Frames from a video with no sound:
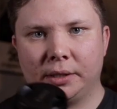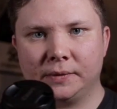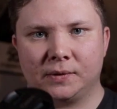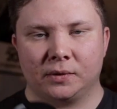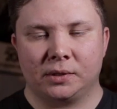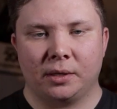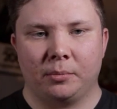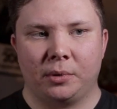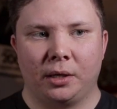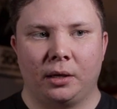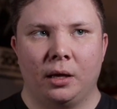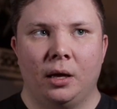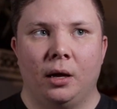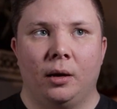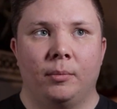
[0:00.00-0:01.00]
lens or
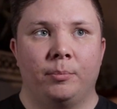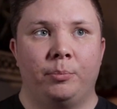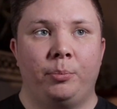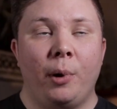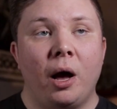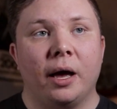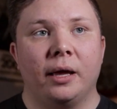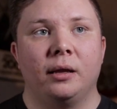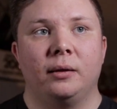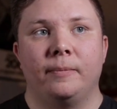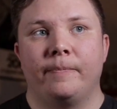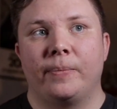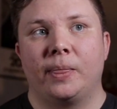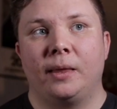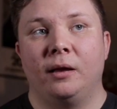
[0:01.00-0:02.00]
something, but
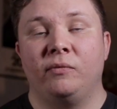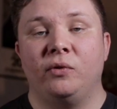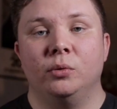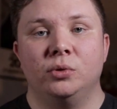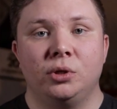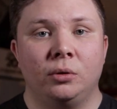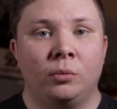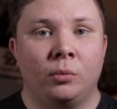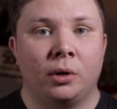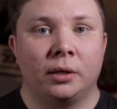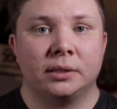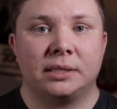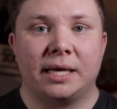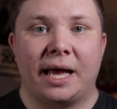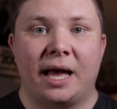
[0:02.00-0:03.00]
if you do
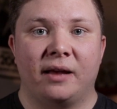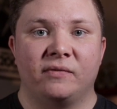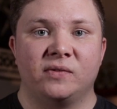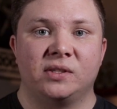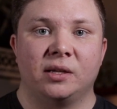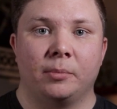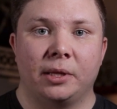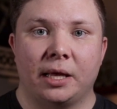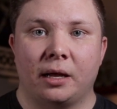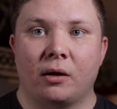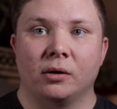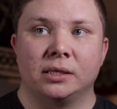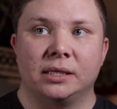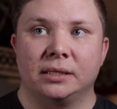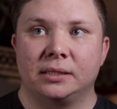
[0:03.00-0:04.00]
want to have some of that
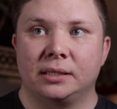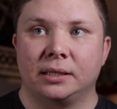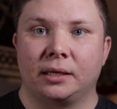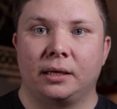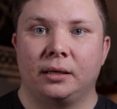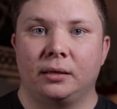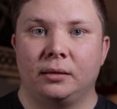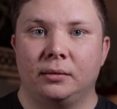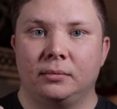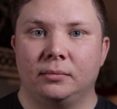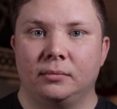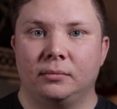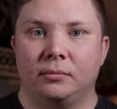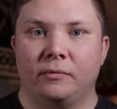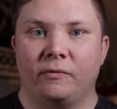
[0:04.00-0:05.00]
artistic
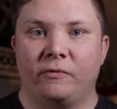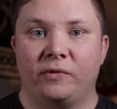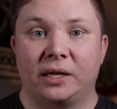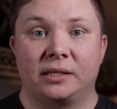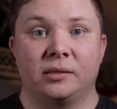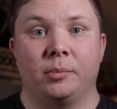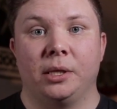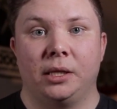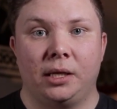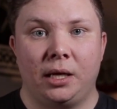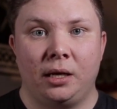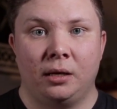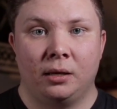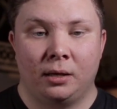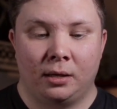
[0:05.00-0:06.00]

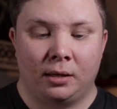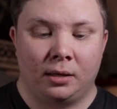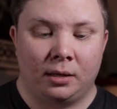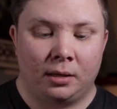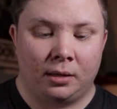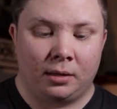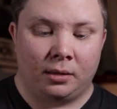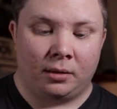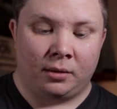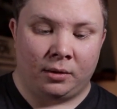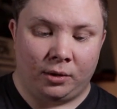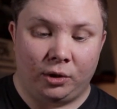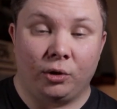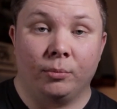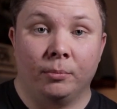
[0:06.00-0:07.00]
flexibility,
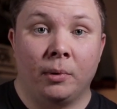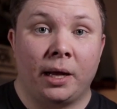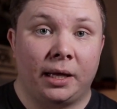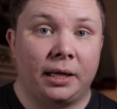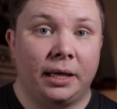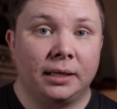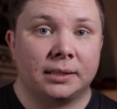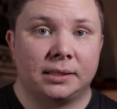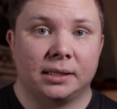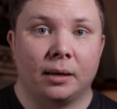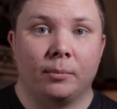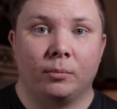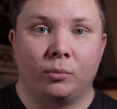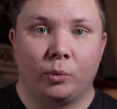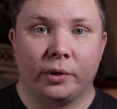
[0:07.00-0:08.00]
you might get
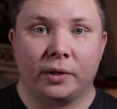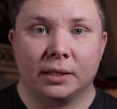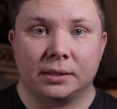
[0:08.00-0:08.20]
some with